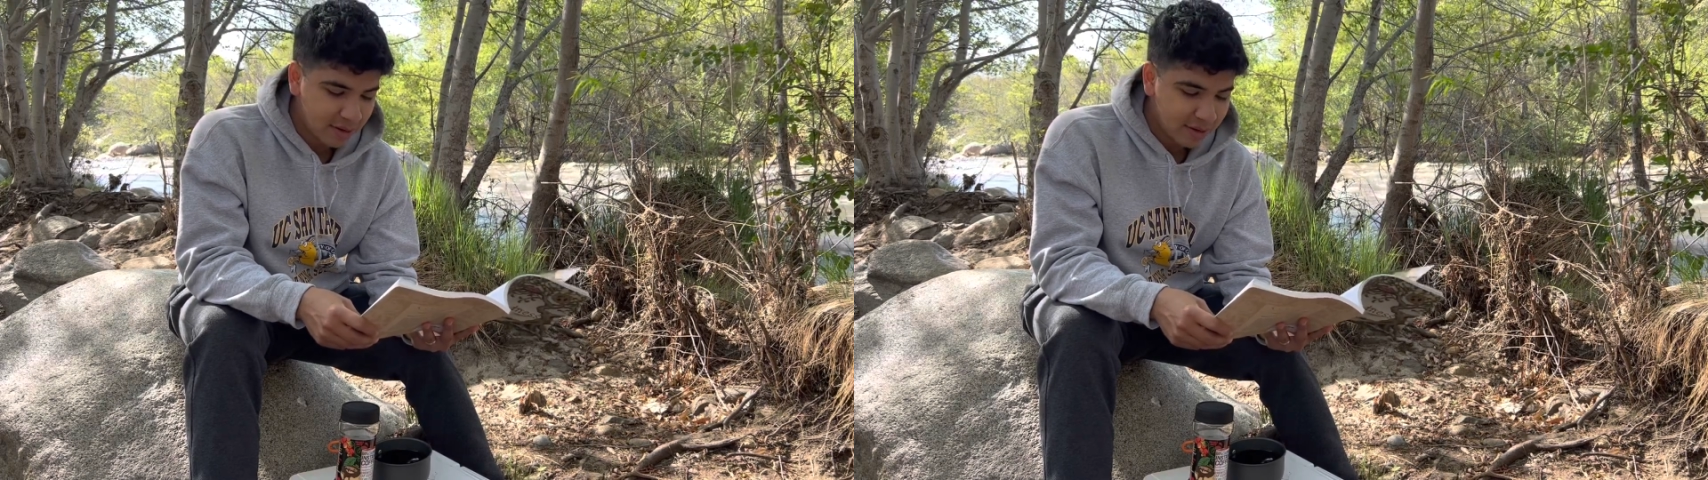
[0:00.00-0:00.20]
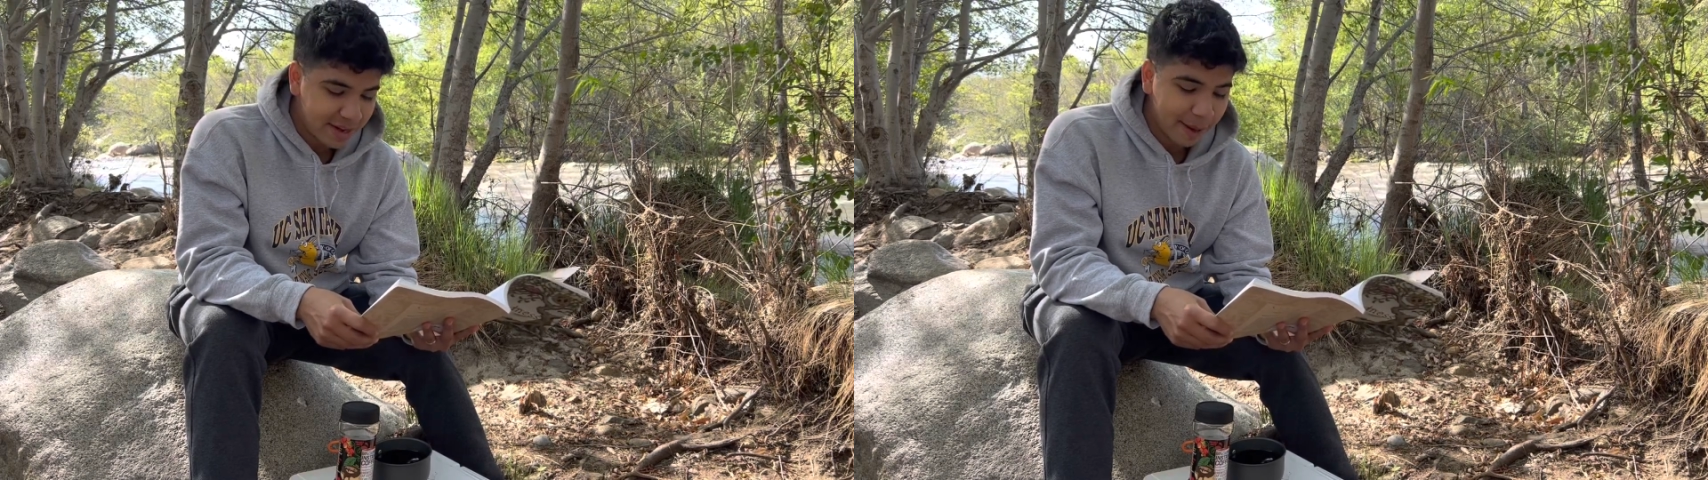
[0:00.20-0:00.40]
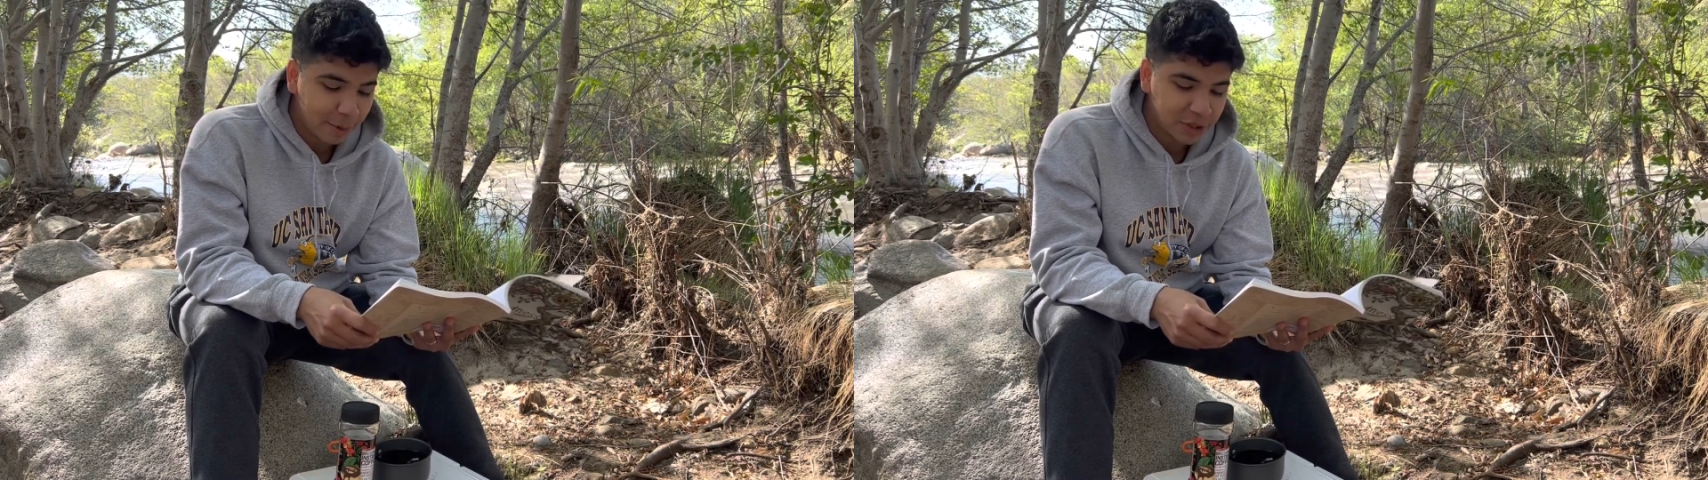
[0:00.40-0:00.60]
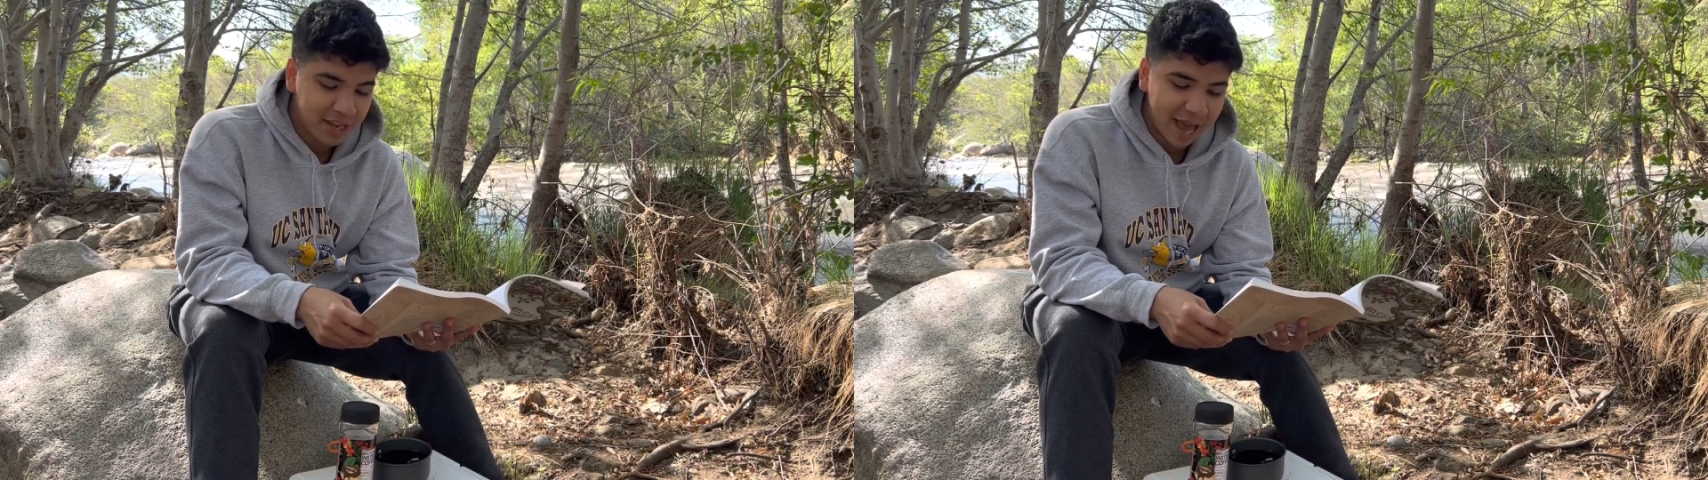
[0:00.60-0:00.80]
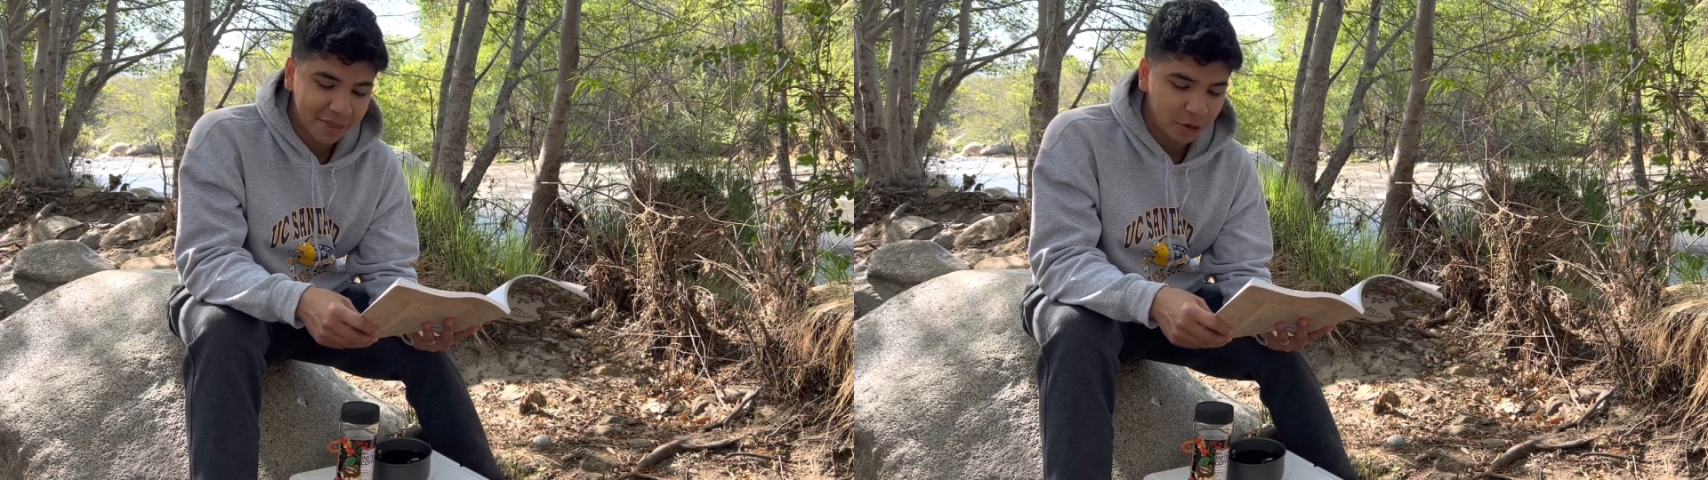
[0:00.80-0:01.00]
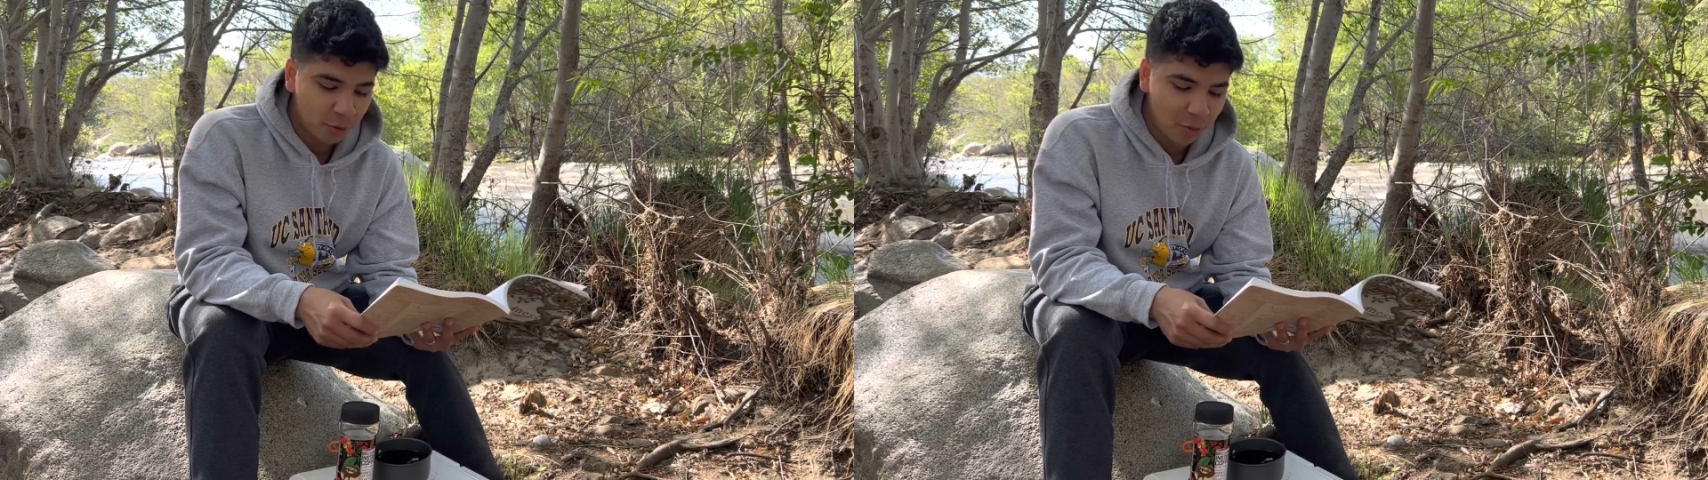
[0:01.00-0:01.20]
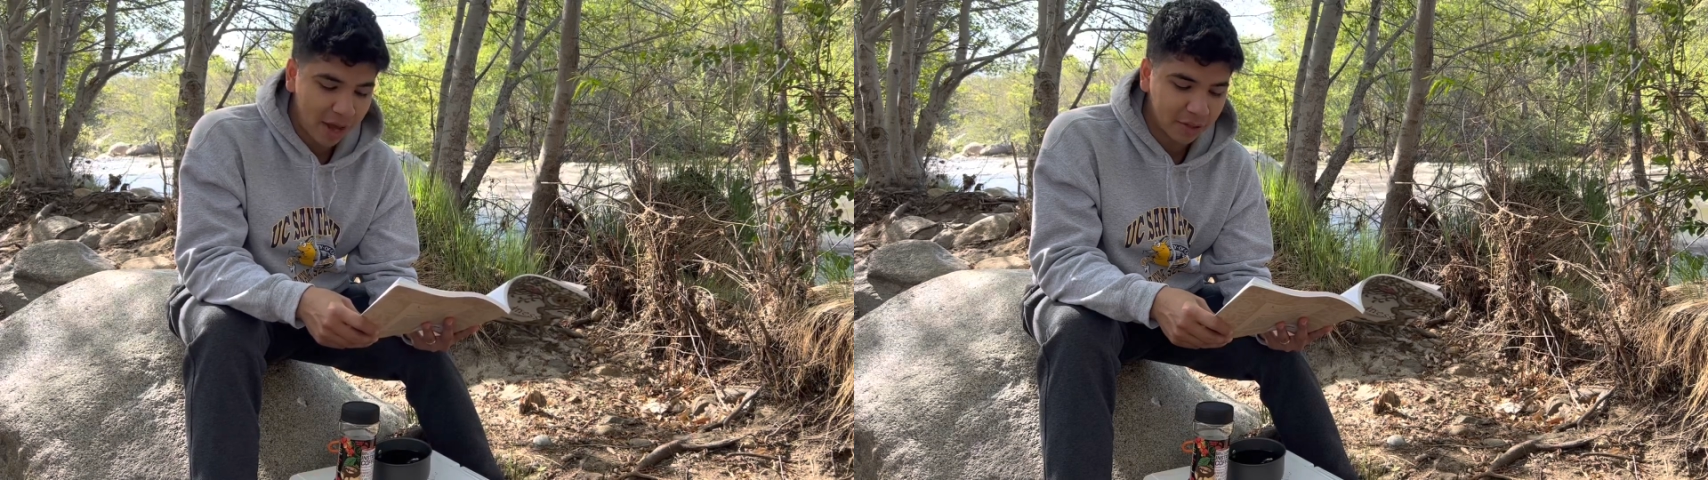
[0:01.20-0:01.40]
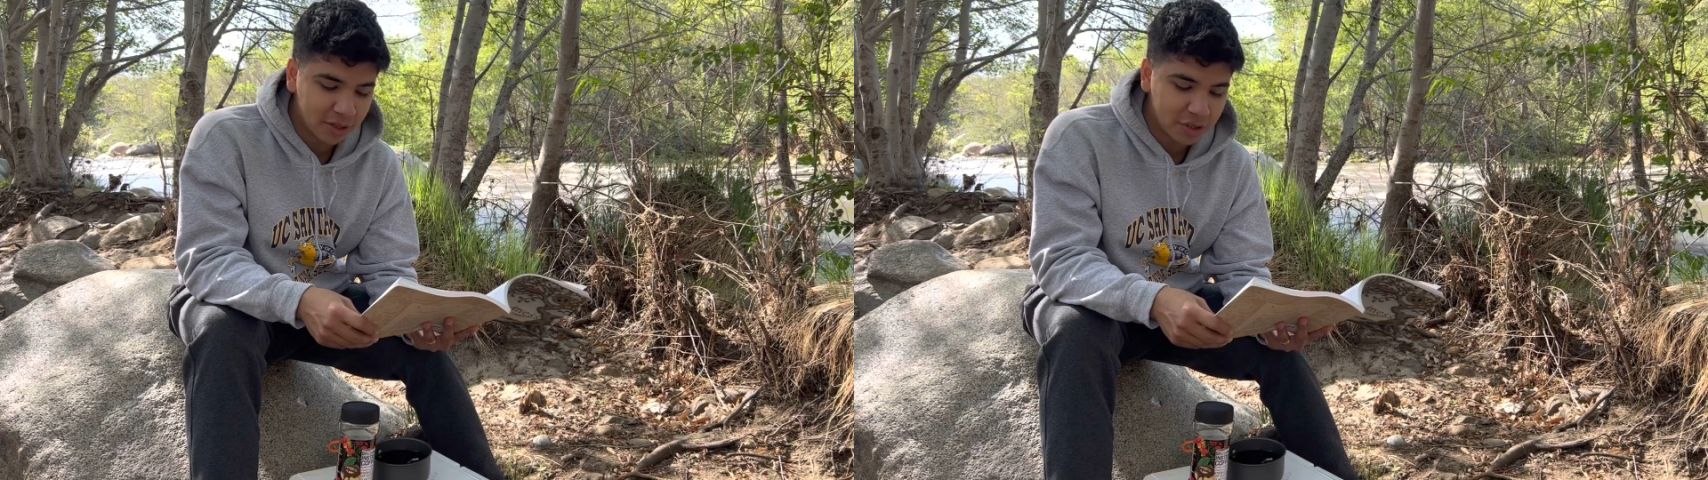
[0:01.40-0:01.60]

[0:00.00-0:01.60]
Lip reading: Neighbors gathered round the